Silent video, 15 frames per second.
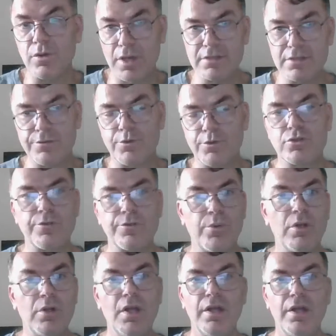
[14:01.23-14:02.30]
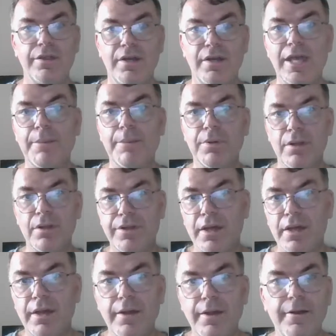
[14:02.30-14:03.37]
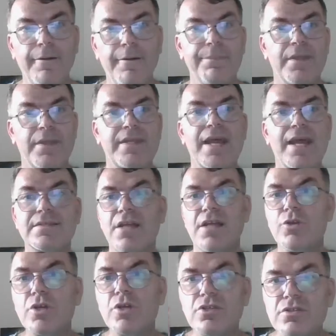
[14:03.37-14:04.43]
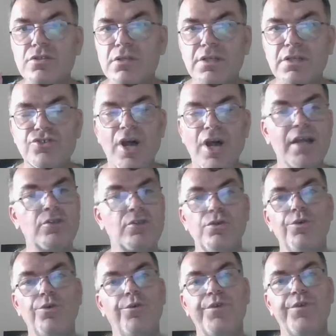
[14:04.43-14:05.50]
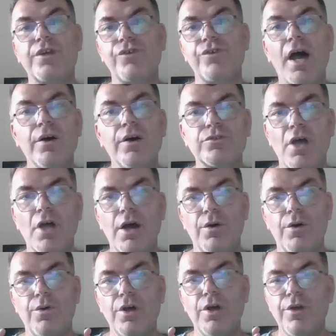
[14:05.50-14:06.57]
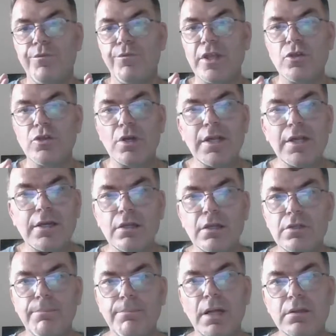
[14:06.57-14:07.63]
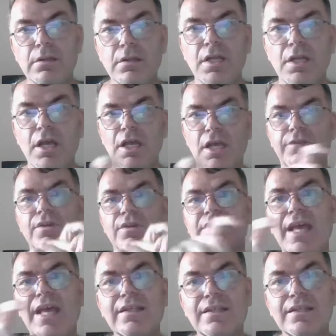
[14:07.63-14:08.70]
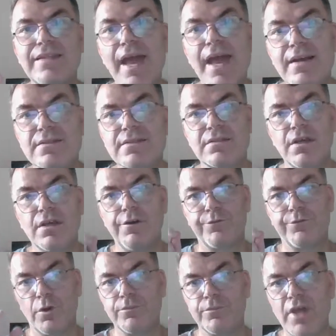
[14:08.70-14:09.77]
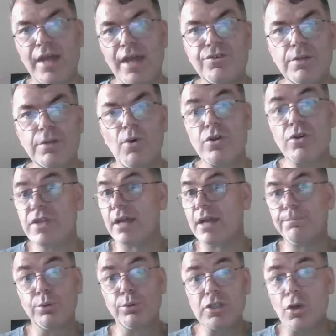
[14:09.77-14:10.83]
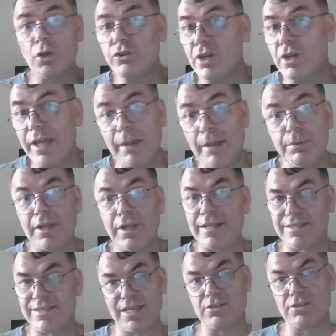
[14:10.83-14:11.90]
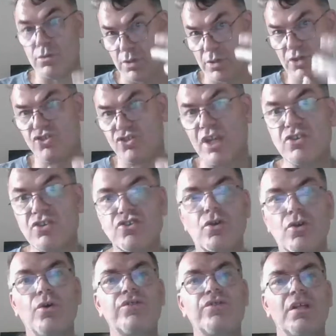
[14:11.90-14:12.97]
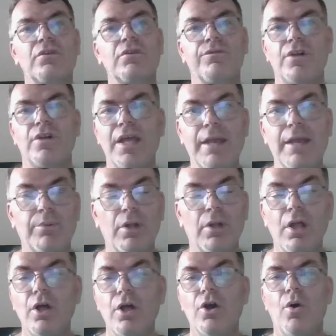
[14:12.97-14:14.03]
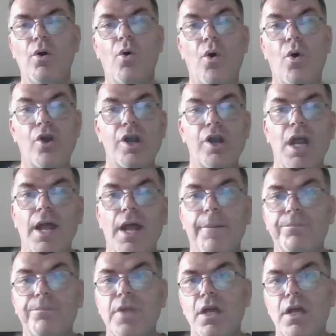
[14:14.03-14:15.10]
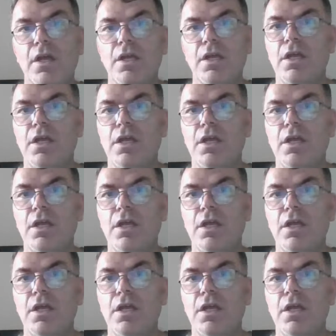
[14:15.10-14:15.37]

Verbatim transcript: so first of all, the label, the, the text. Now you can uh, try to figure out how when you click on the button, it will take the text from the entry box and put it on the label, let's say, so you can change the content of the label or um, uh,